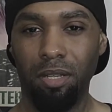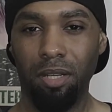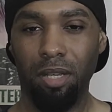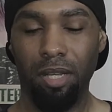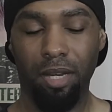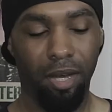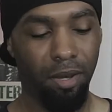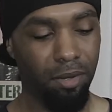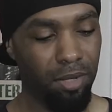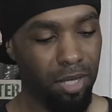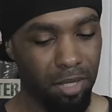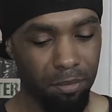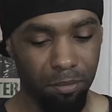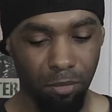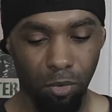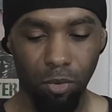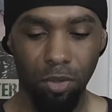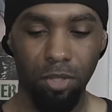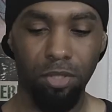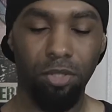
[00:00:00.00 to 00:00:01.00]
And I'll get
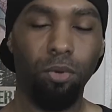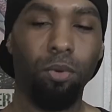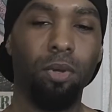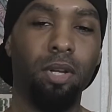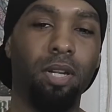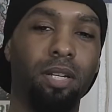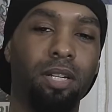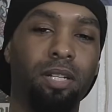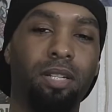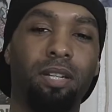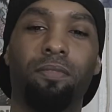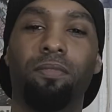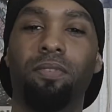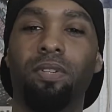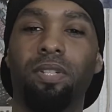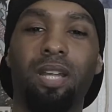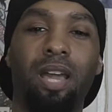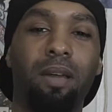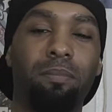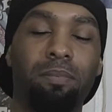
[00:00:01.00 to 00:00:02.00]
more into it in a
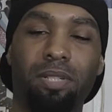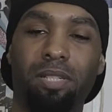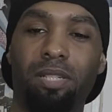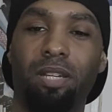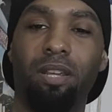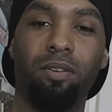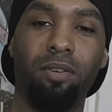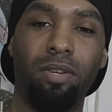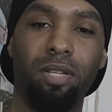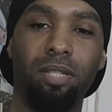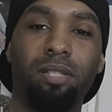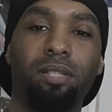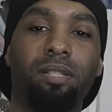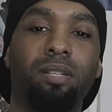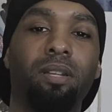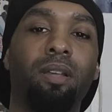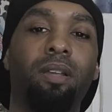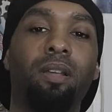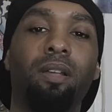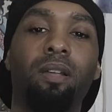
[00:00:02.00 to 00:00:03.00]
different type of series,
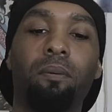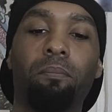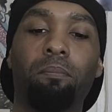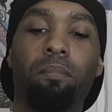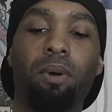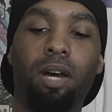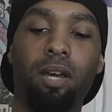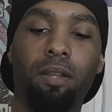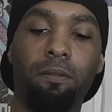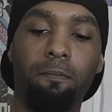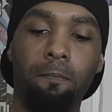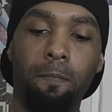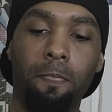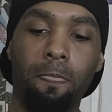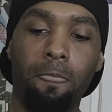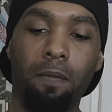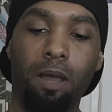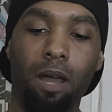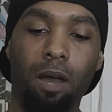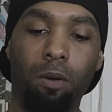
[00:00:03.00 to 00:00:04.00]
but
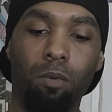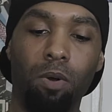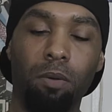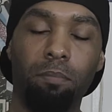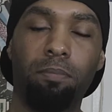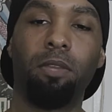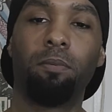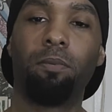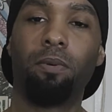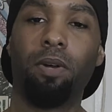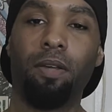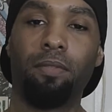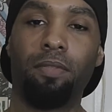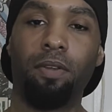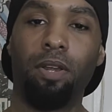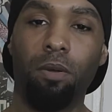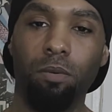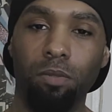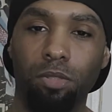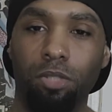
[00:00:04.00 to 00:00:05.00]
I want people out
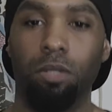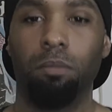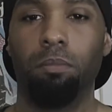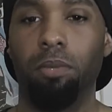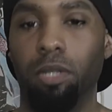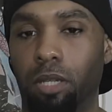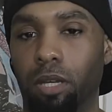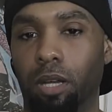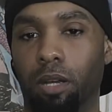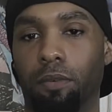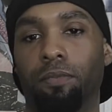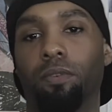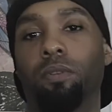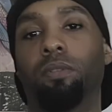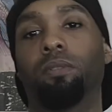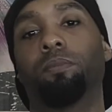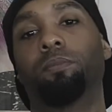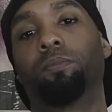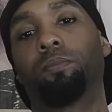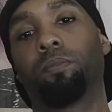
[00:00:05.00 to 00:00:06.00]
there, I want you to be careful.
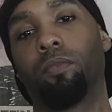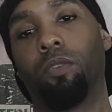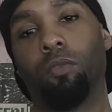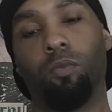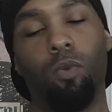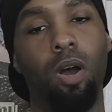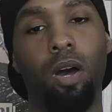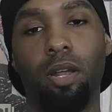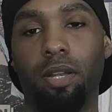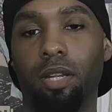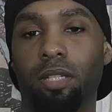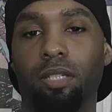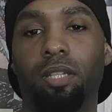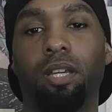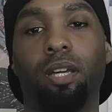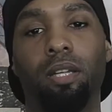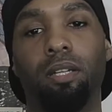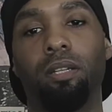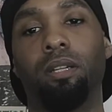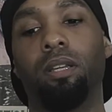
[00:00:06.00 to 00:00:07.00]
Raw and
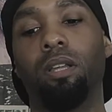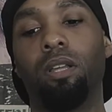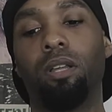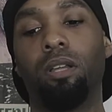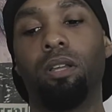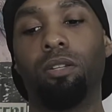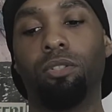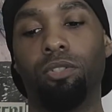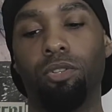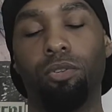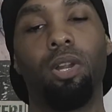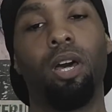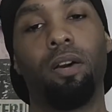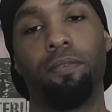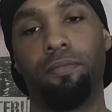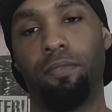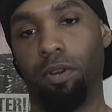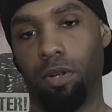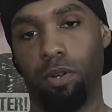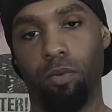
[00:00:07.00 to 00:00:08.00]
uncut. Do not
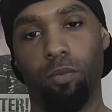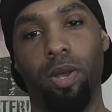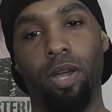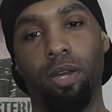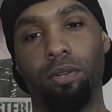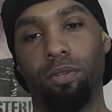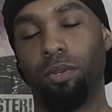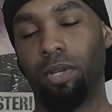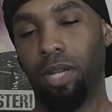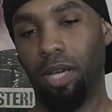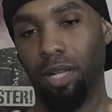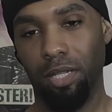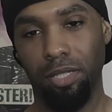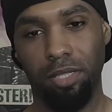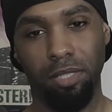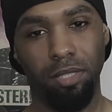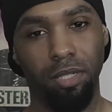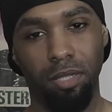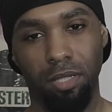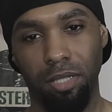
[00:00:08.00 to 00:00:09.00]
fuck around. Do not
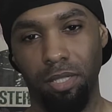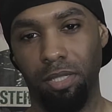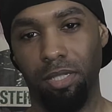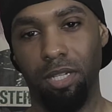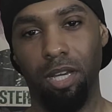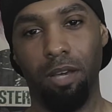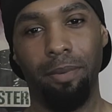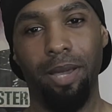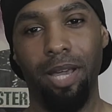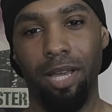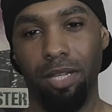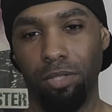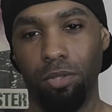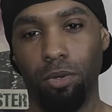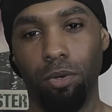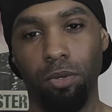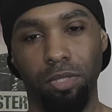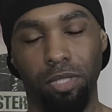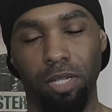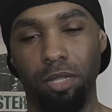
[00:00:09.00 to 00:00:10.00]
listen to these dumb
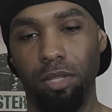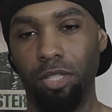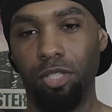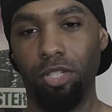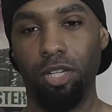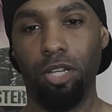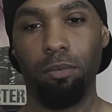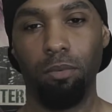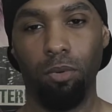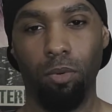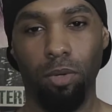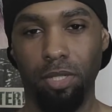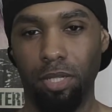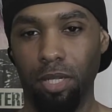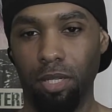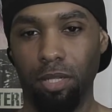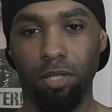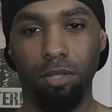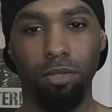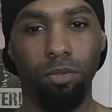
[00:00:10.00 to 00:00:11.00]
assholes in the gym who are
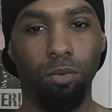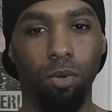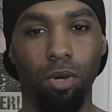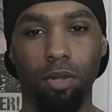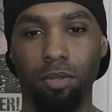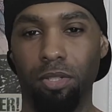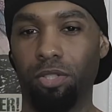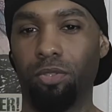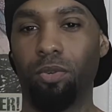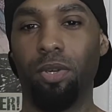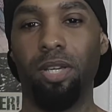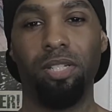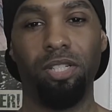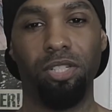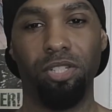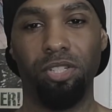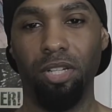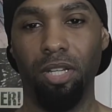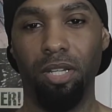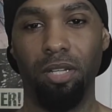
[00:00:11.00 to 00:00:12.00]
telling you to do all this crazy
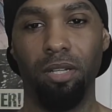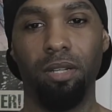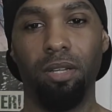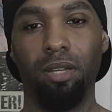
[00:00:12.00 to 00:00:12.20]
shit.